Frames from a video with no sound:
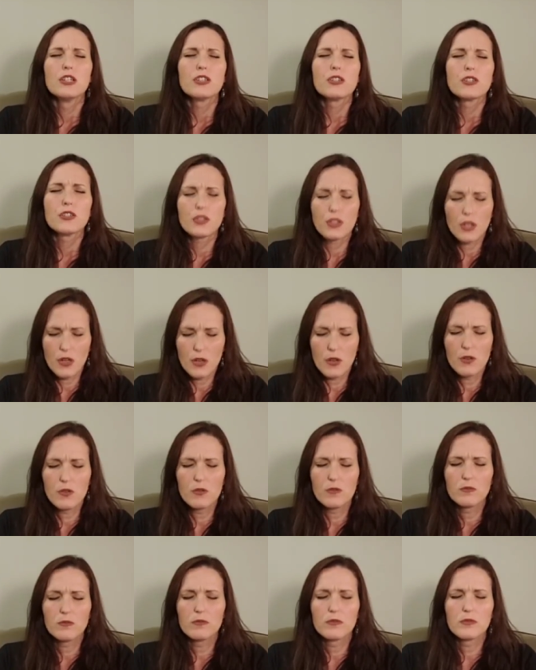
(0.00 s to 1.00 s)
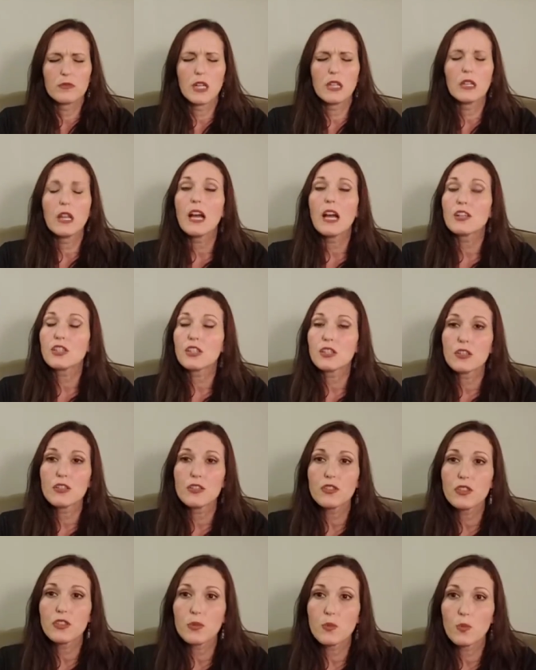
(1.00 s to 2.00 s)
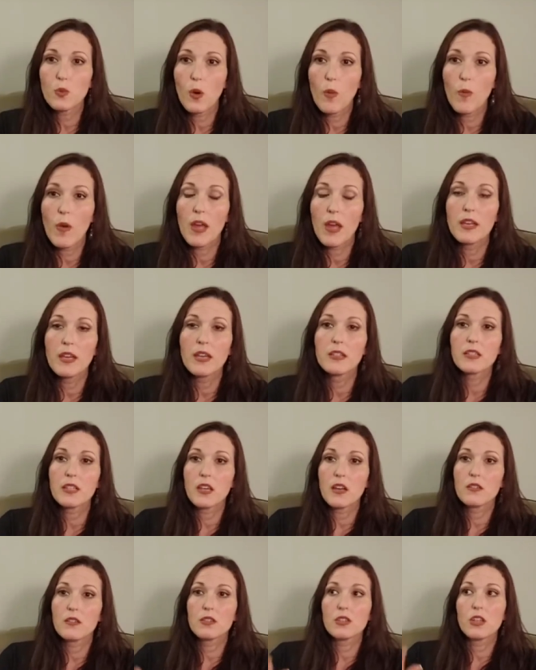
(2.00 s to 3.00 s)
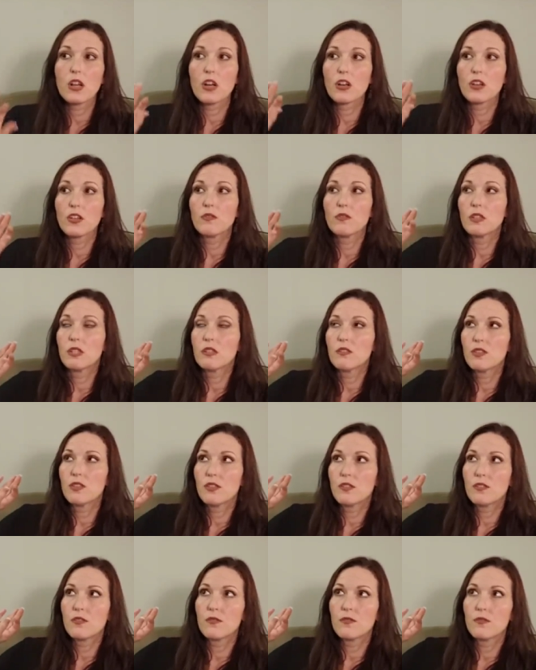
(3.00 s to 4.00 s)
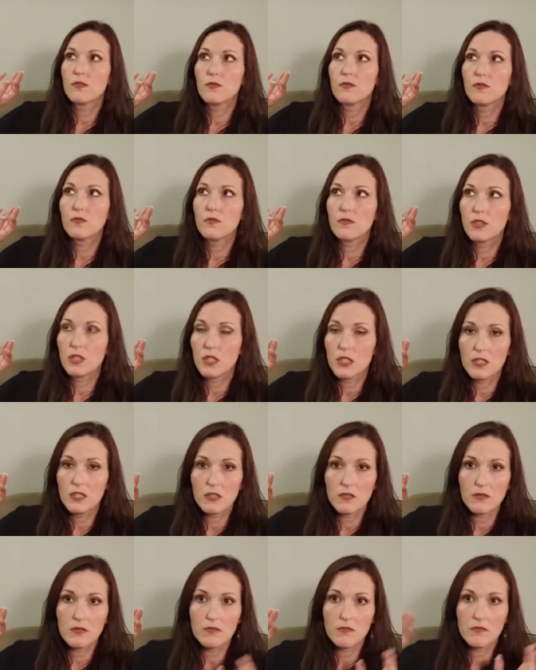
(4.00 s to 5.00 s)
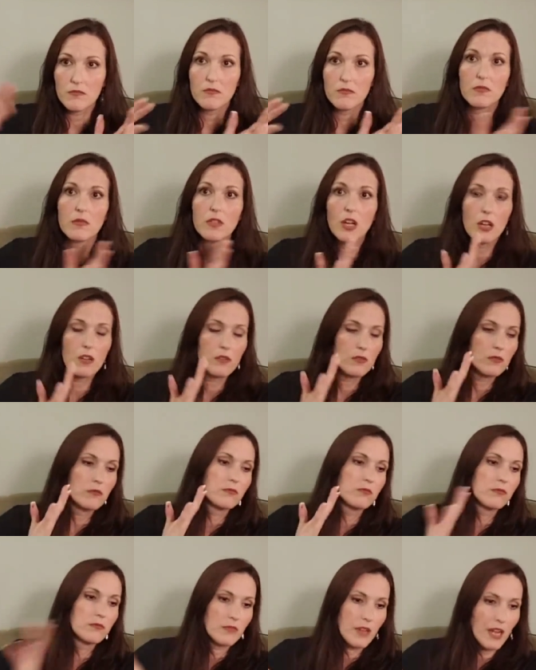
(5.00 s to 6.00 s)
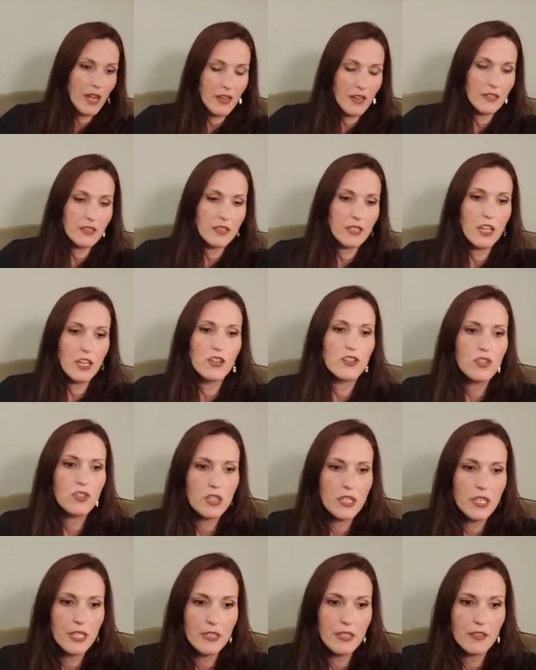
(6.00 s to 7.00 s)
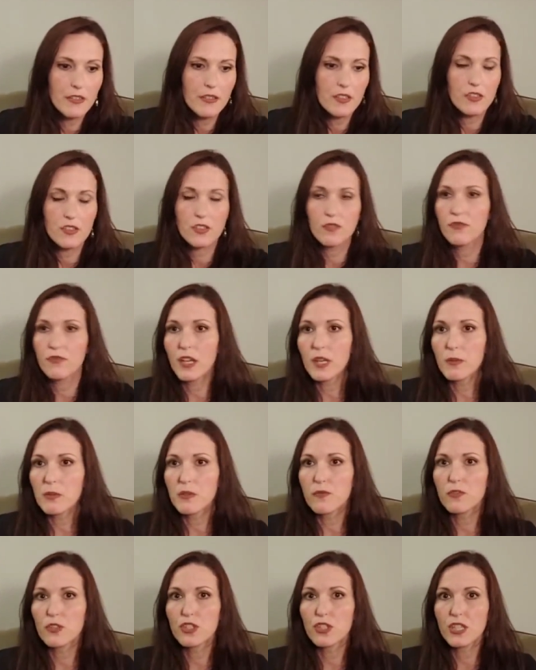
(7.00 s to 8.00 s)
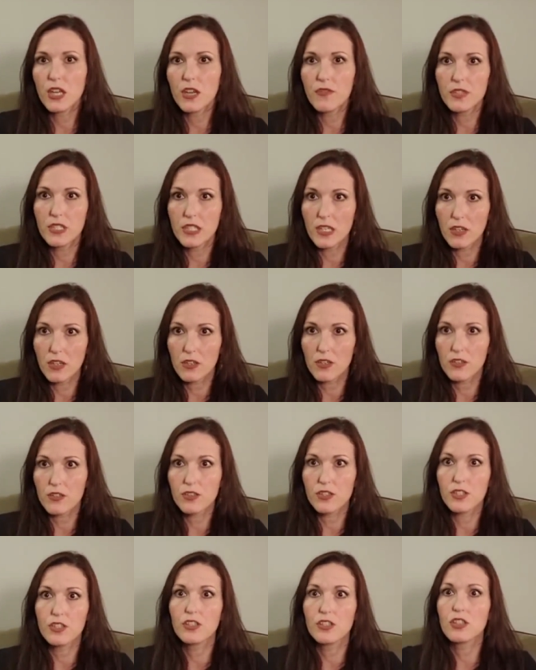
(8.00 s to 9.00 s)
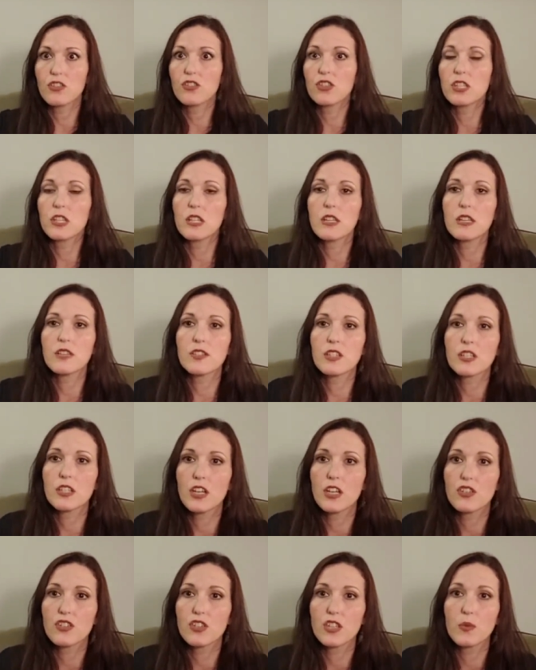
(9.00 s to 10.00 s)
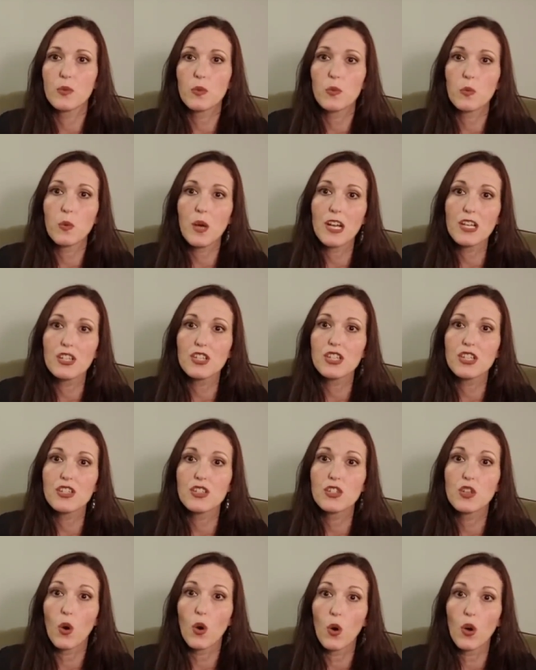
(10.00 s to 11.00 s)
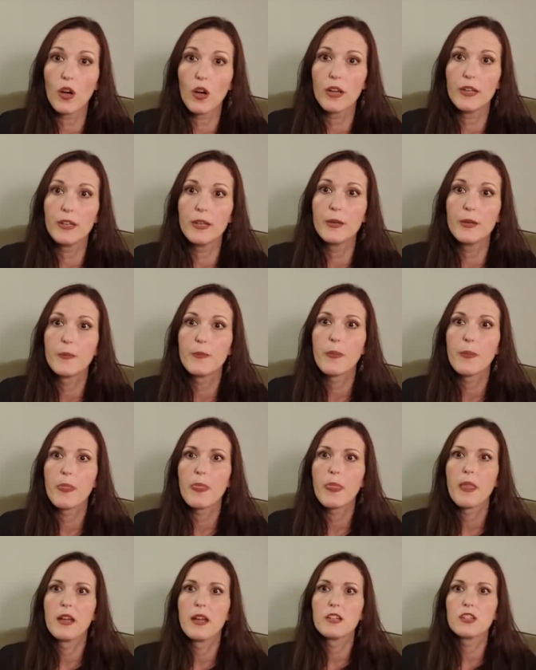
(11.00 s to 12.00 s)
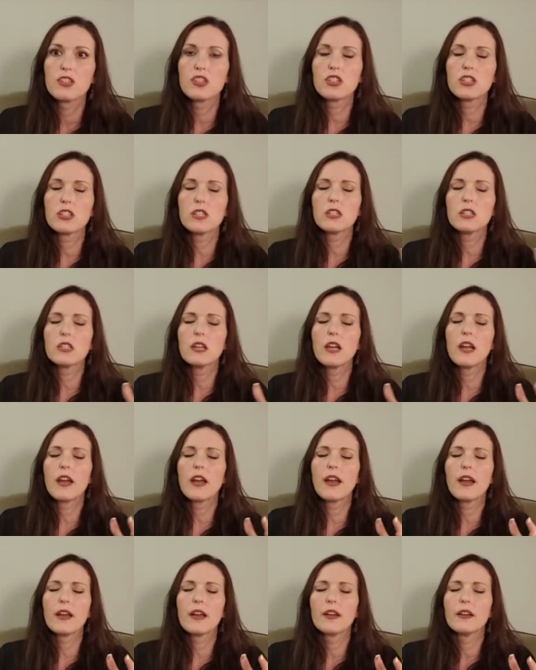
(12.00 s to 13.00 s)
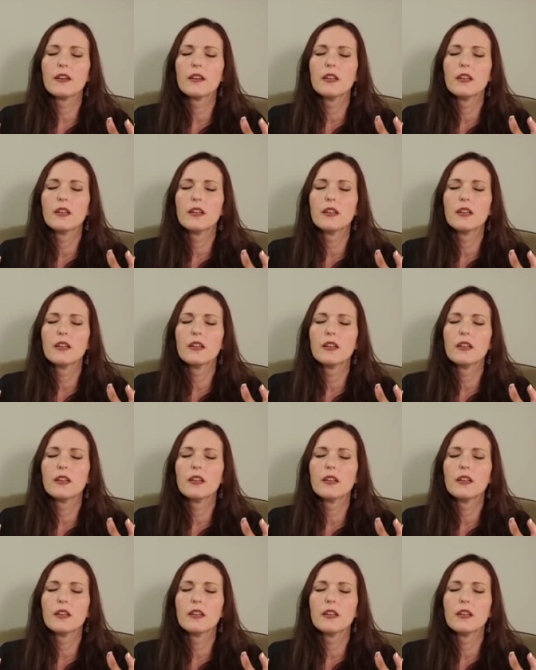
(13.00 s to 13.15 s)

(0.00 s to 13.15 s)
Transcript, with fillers: So Elisha goes to the woman and tells her, "You need to you need to go out of the country. There's a famine for 7 years." And so she leaves the country. Well, while she's gone, she uh,